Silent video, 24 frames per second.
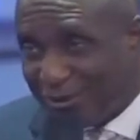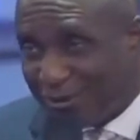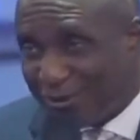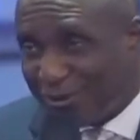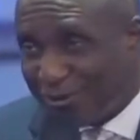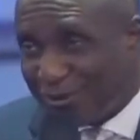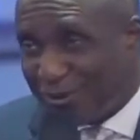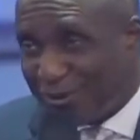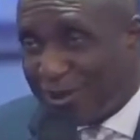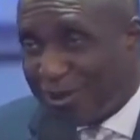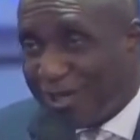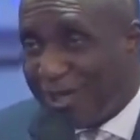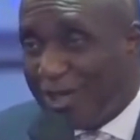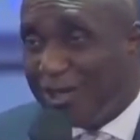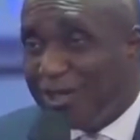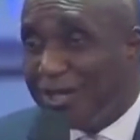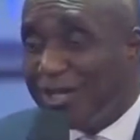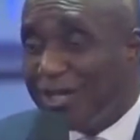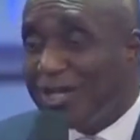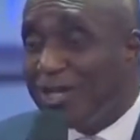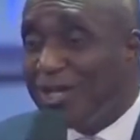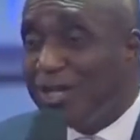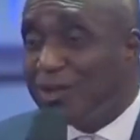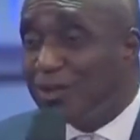So
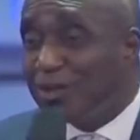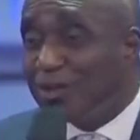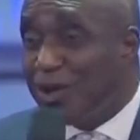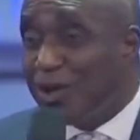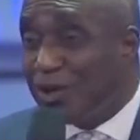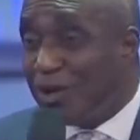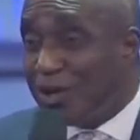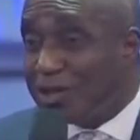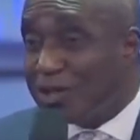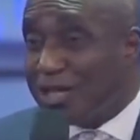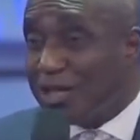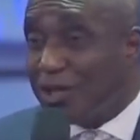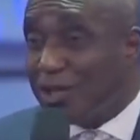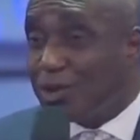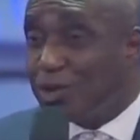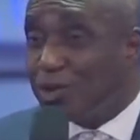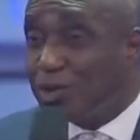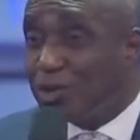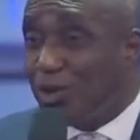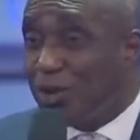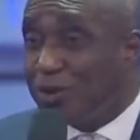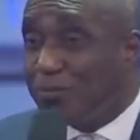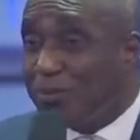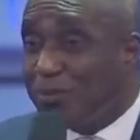it, during lockdown, it
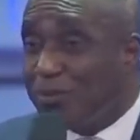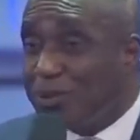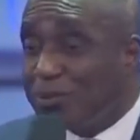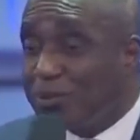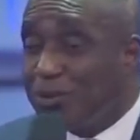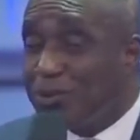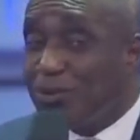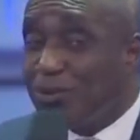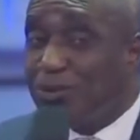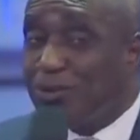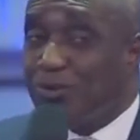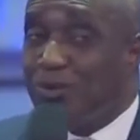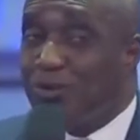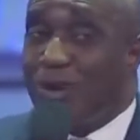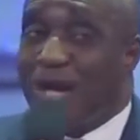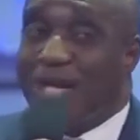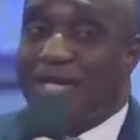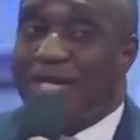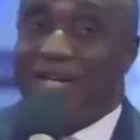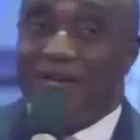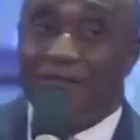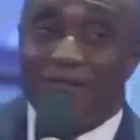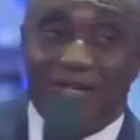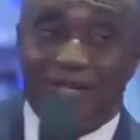showed between those who
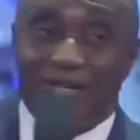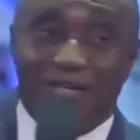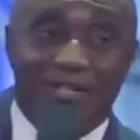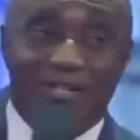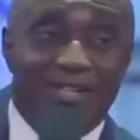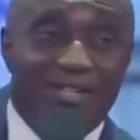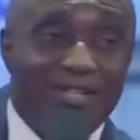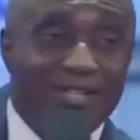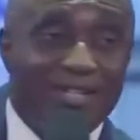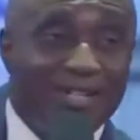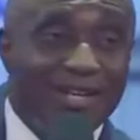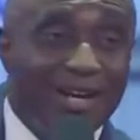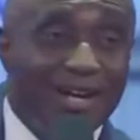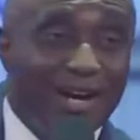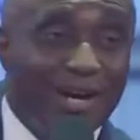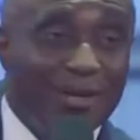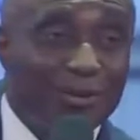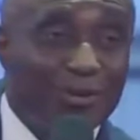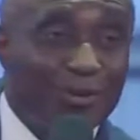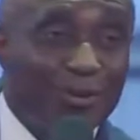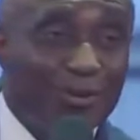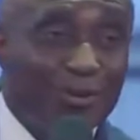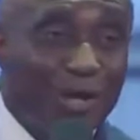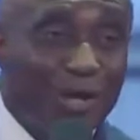were giving
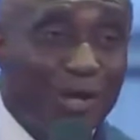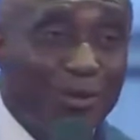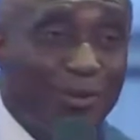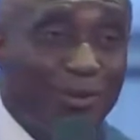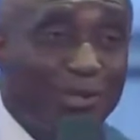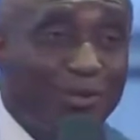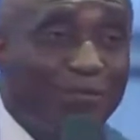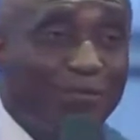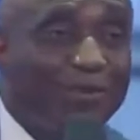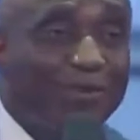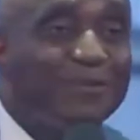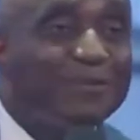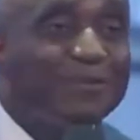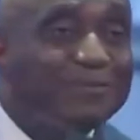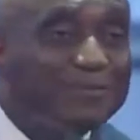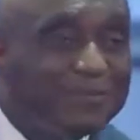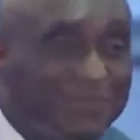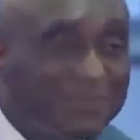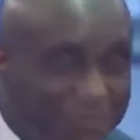and those who were not giving.